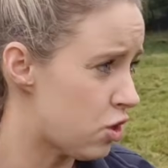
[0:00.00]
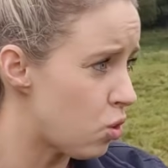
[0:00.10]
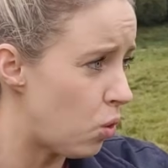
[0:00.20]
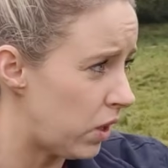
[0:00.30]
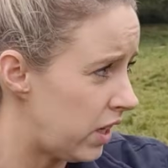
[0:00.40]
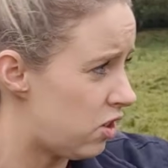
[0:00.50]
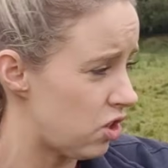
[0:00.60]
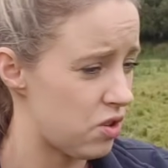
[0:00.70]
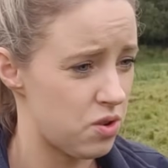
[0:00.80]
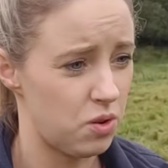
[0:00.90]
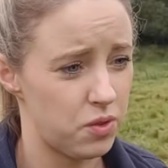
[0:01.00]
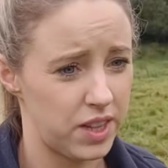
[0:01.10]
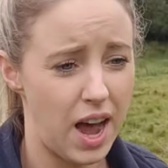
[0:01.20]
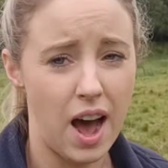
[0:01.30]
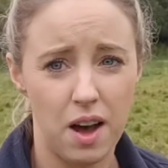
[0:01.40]
It's only just over
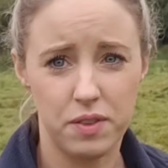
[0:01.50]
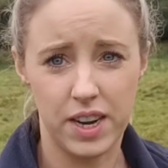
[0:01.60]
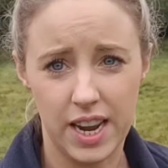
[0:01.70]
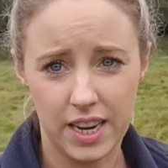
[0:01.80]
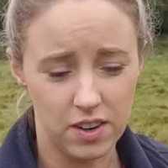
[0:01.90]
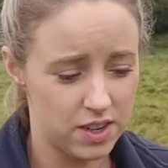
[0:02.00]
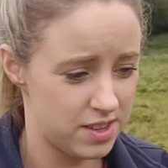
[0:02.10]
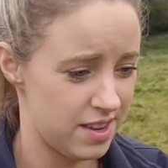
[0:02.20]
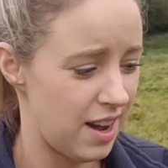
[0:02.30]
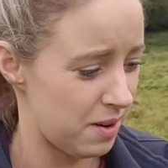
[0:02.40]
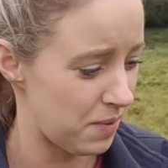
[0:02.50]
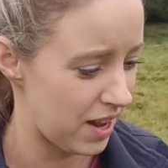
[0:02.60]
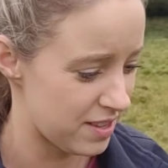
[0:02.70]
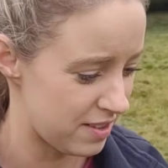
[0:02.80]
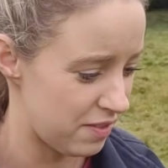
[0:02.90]
the ½ an acre, it's not a
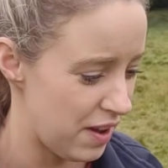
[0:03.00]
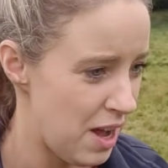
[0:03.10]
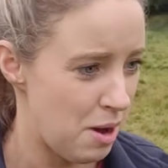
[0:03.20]
massive